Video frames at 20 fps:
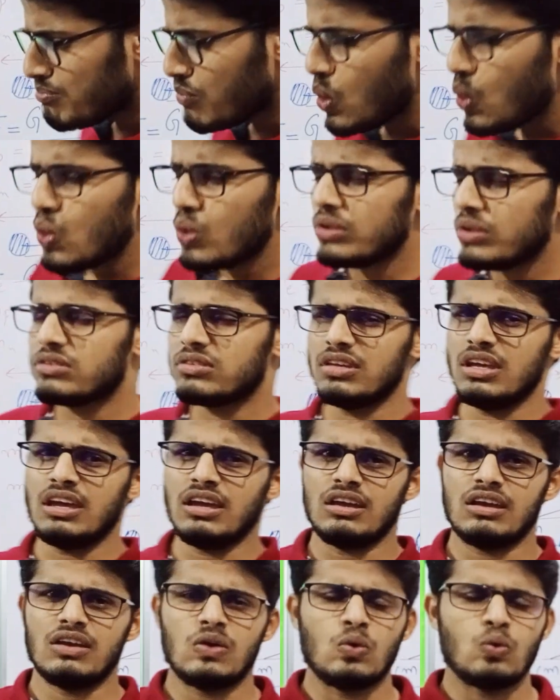more
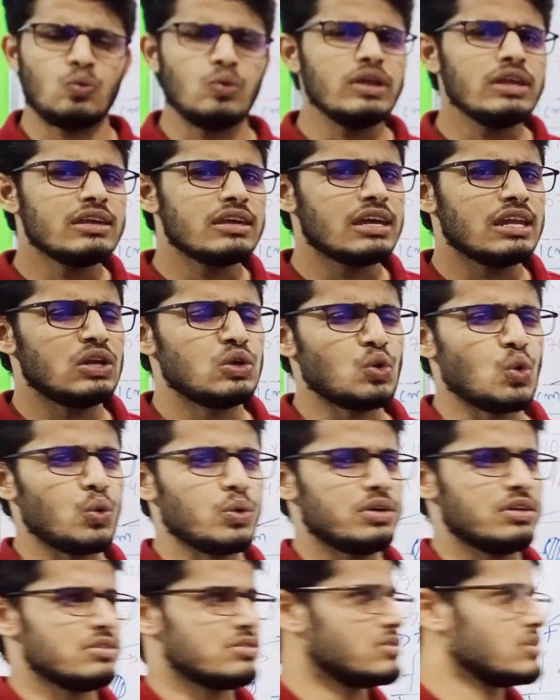thing we can
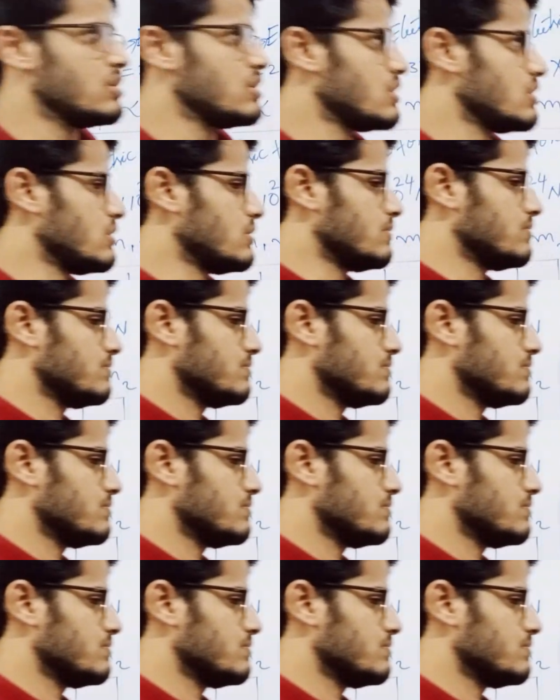notice here,